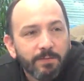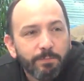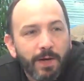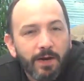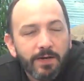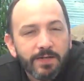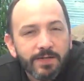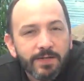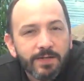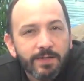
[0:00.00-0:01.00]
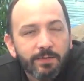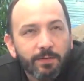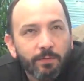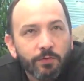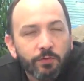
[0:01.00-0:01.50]
Parents
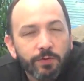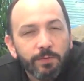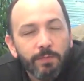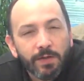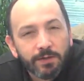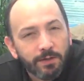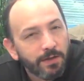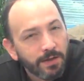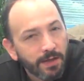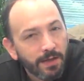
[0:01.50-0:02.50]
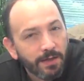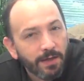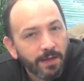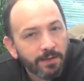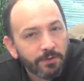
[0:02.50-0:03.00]
joined the military again,
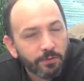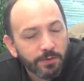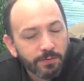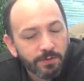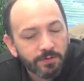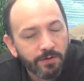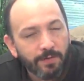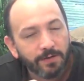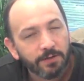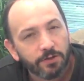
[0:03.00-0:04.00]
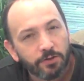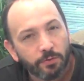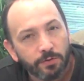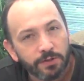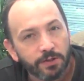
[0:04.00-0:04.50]
and the choice was traveling to
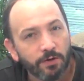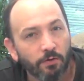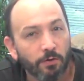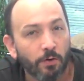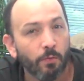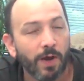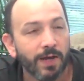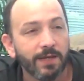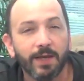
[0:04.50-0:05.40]
Georgia or Hawaii.